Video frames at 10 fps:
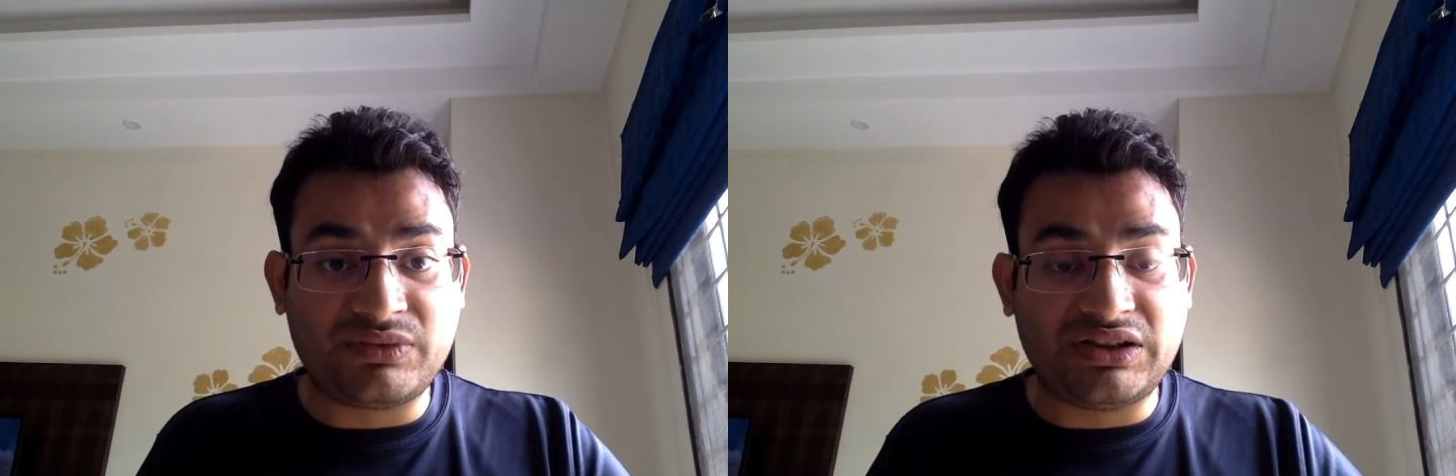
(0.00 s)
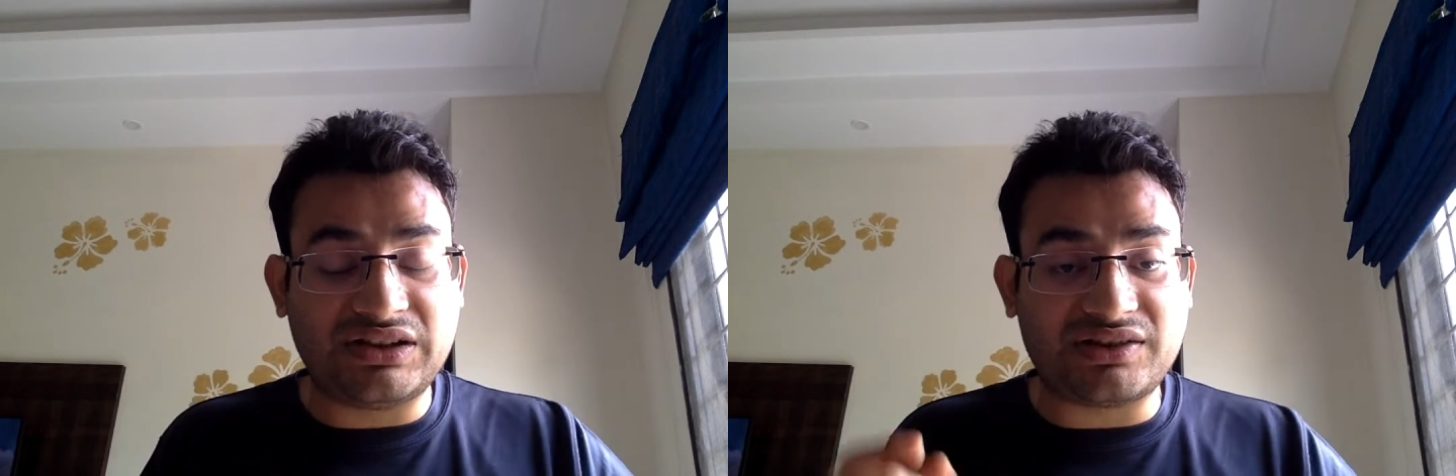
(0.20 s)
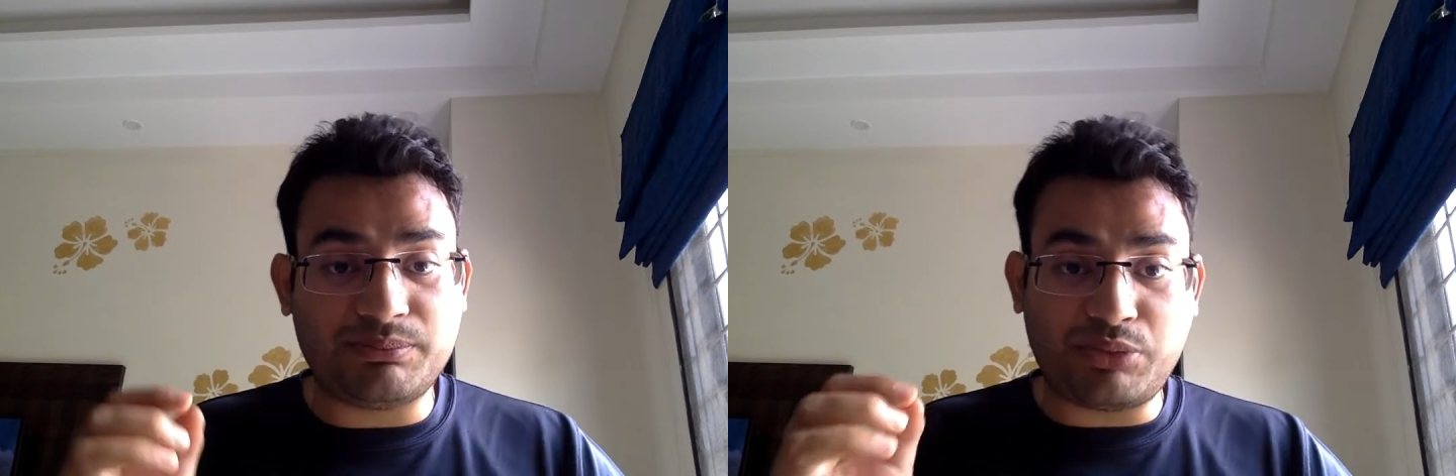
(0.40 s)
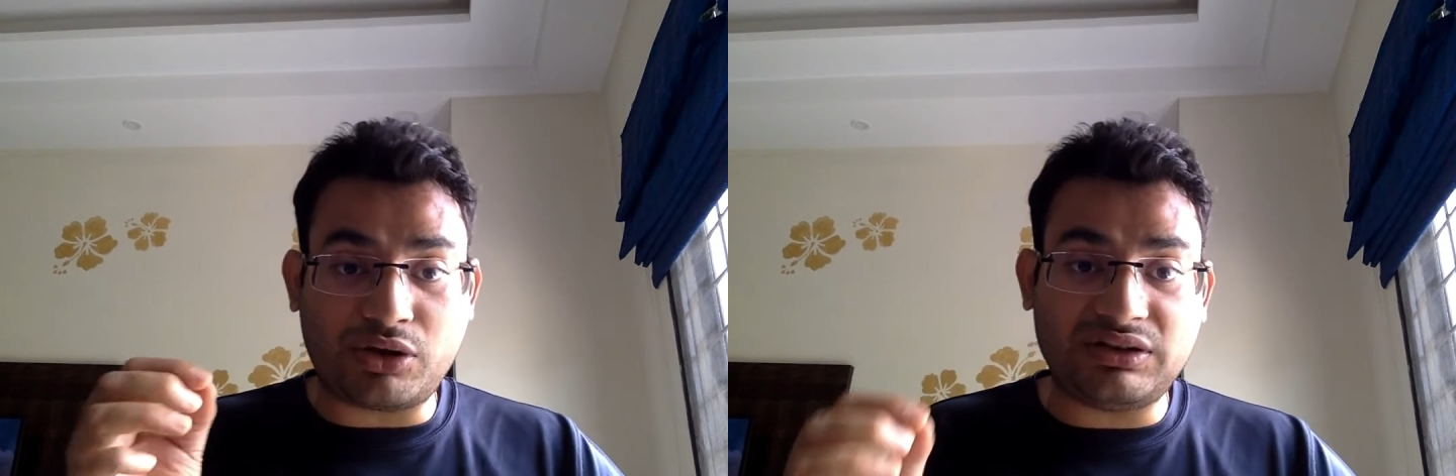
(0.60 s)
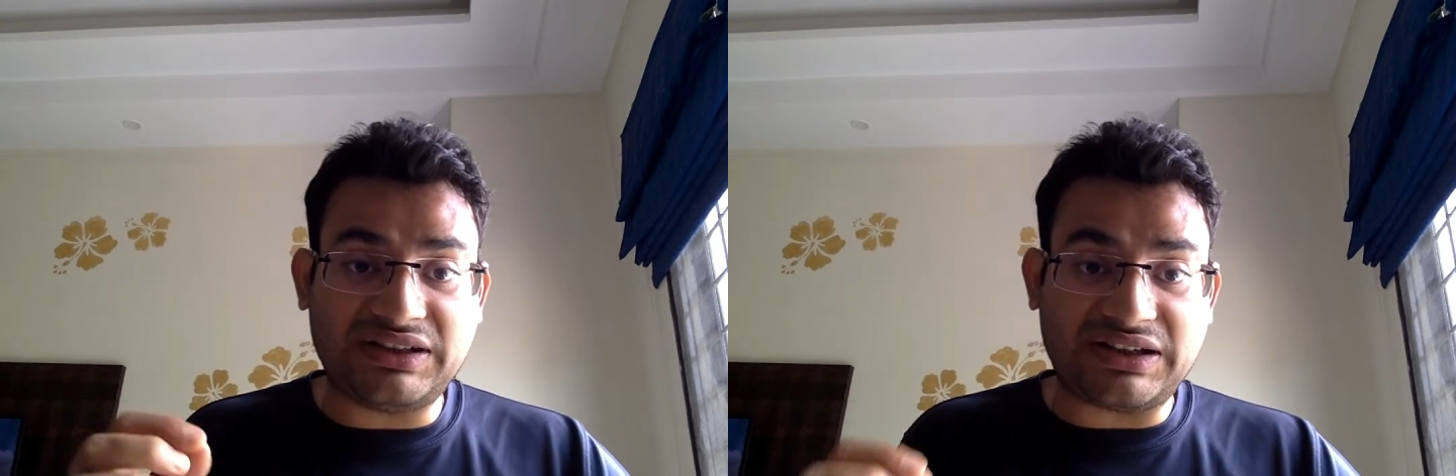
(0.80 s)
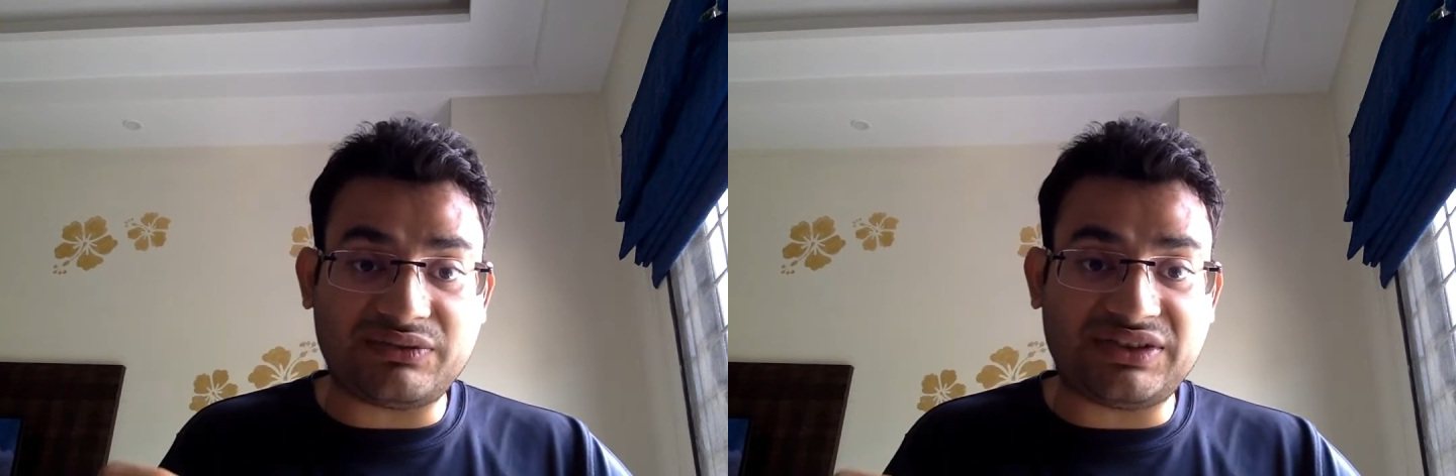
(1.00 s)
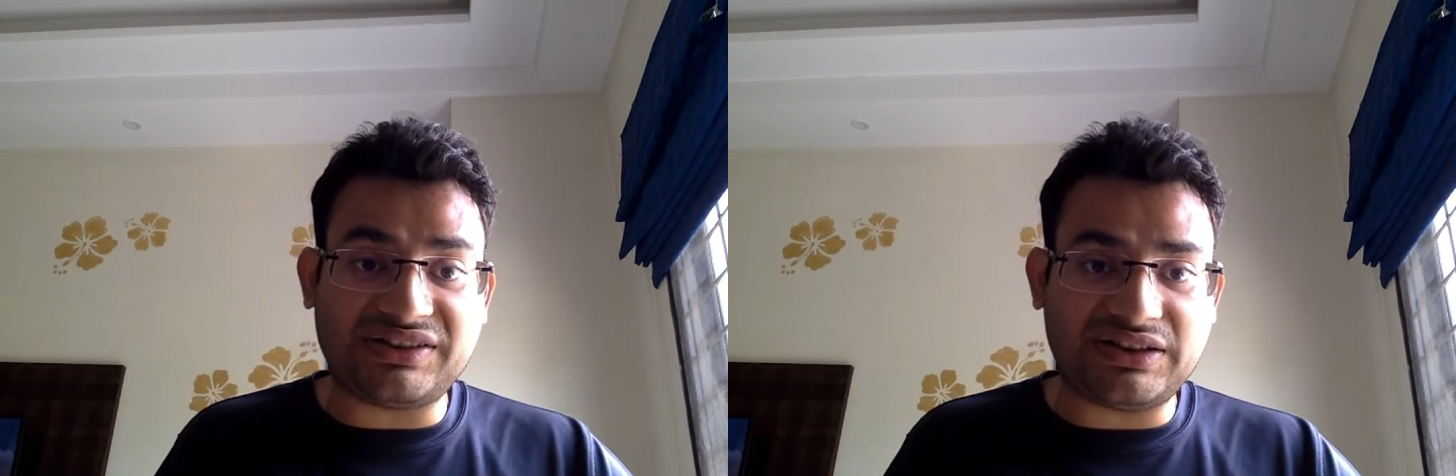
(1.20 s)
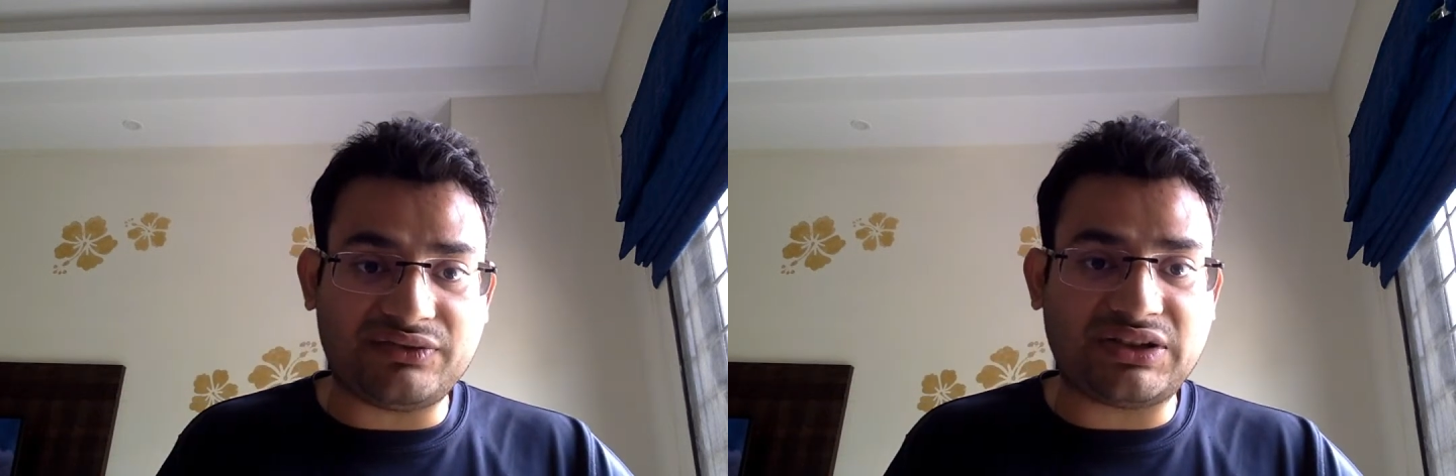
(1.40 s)
It's important that we
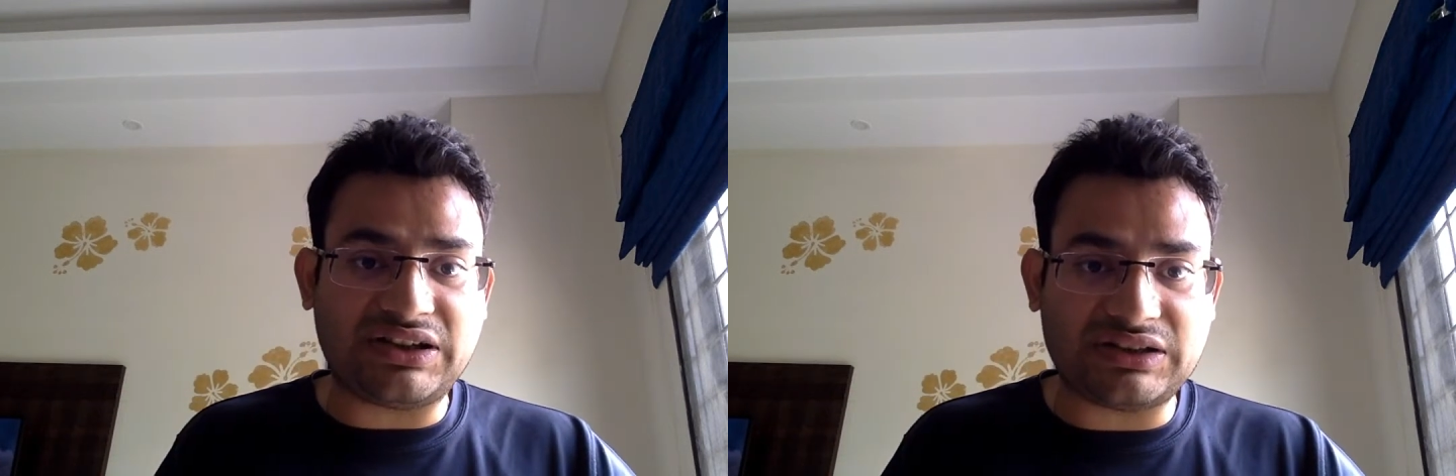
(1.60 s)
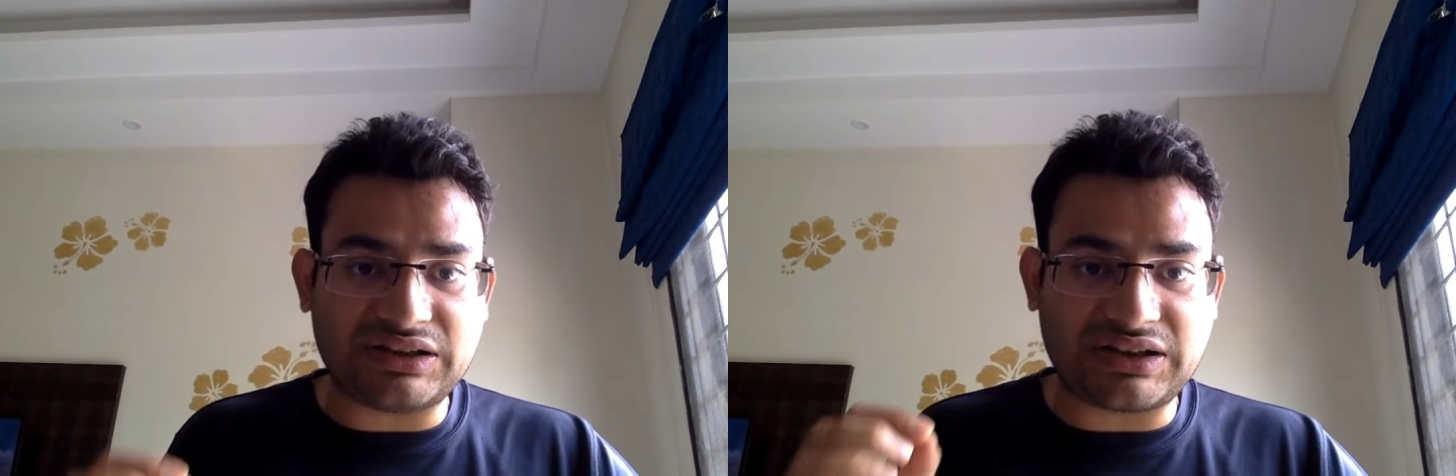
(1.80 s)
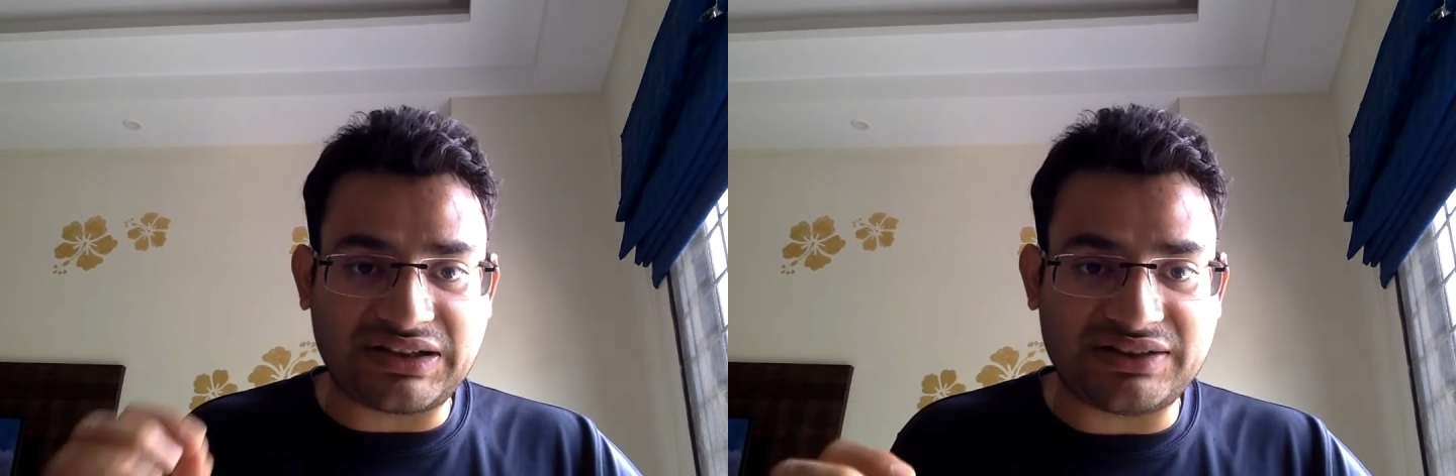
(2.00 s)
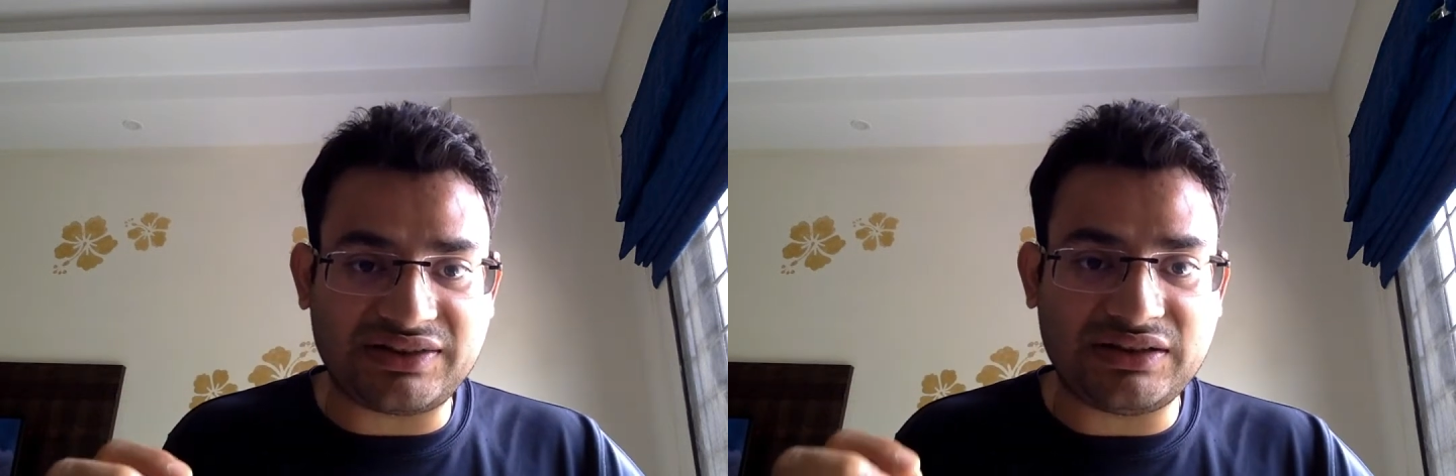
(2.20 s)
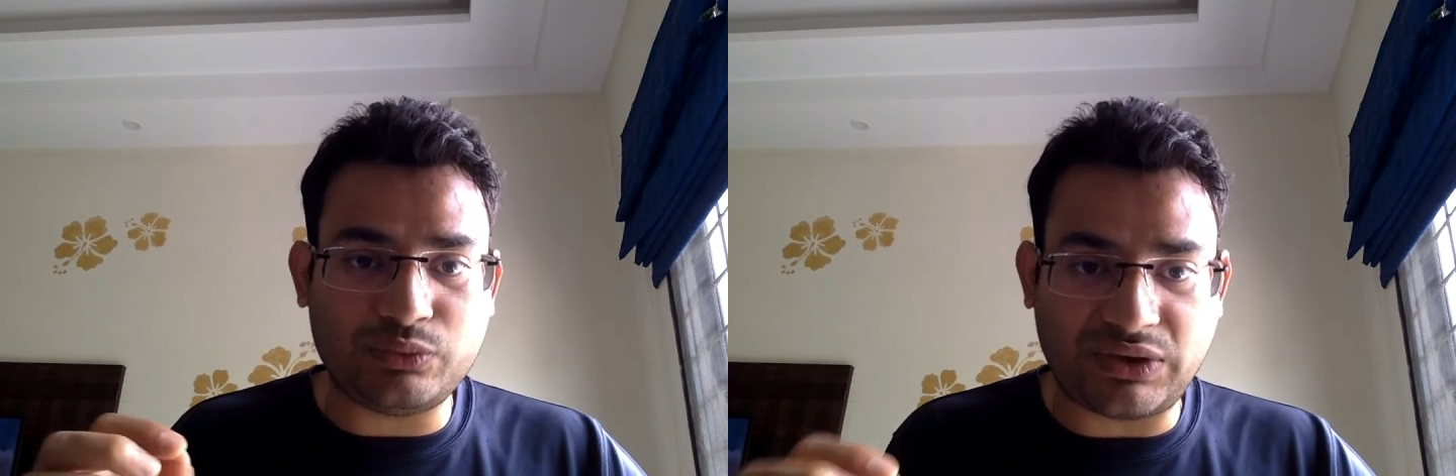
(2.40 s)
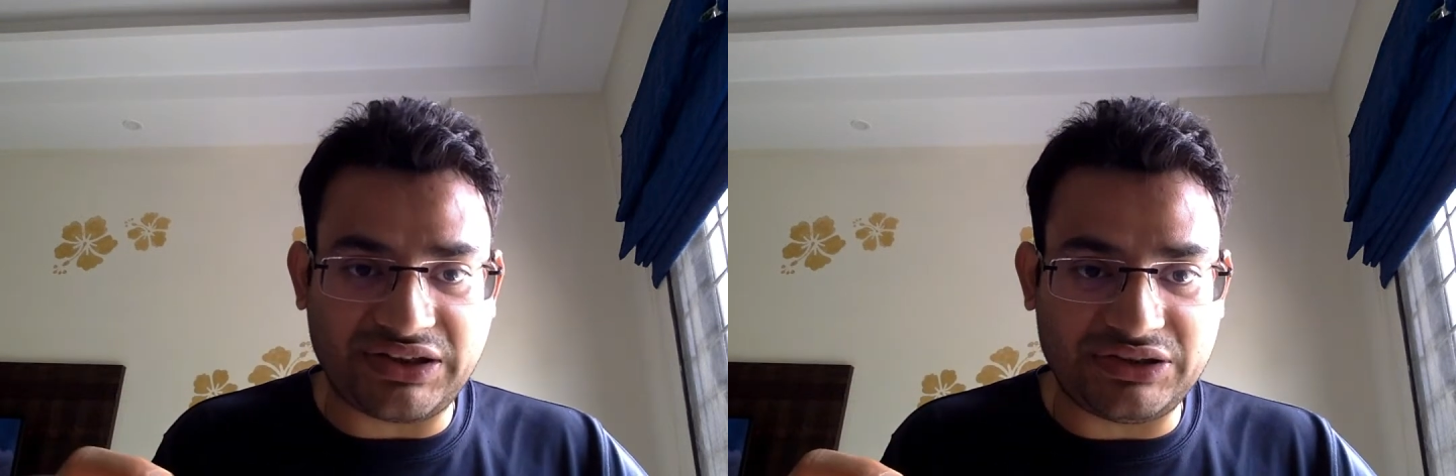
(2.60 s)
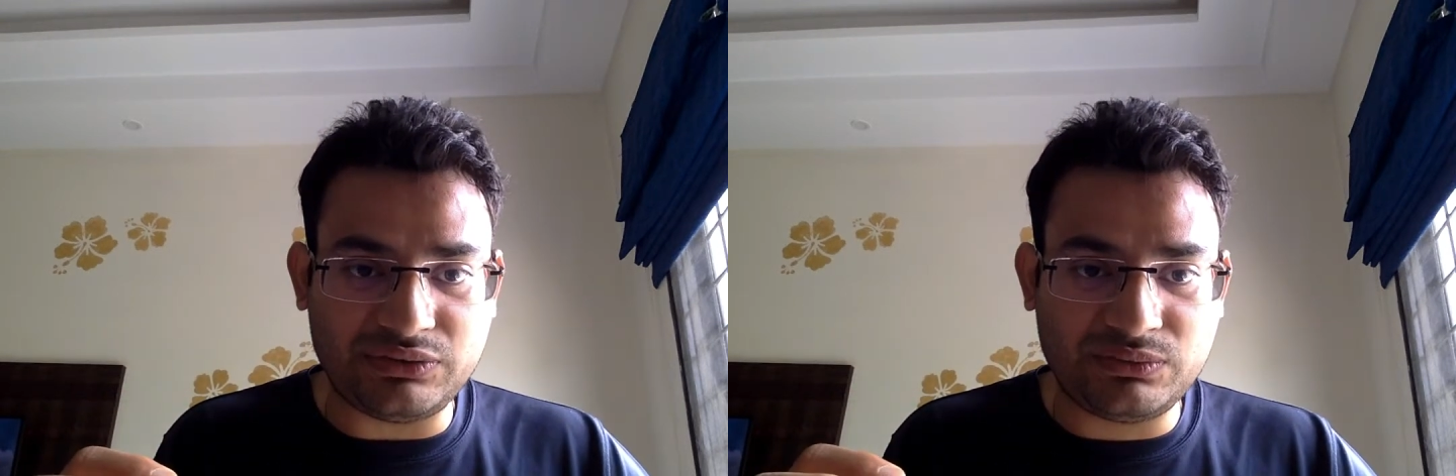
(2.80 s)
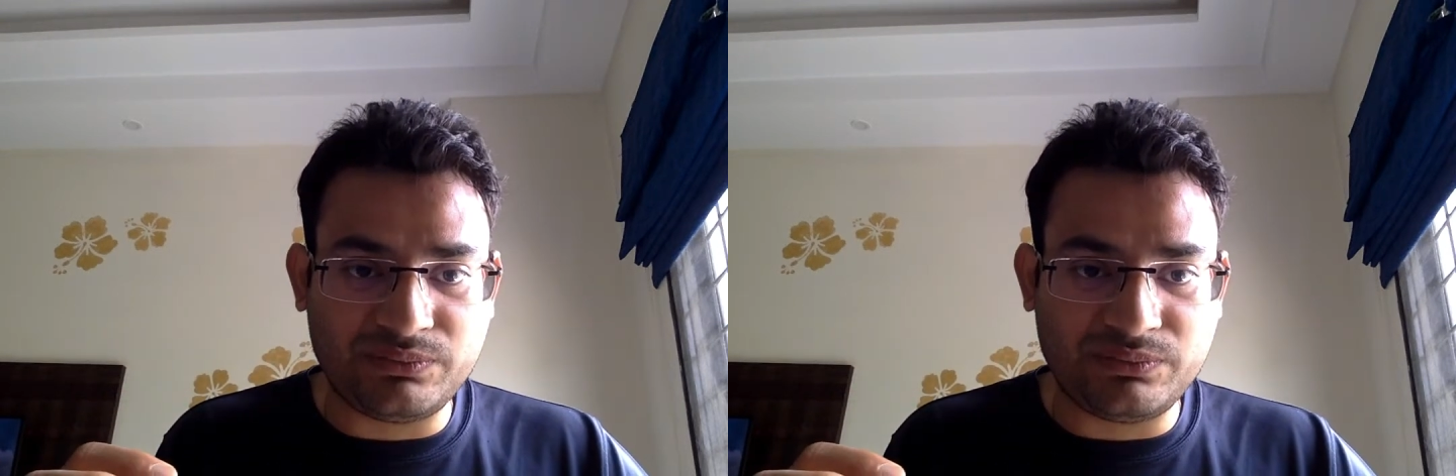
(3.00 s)
safeguard the currency value,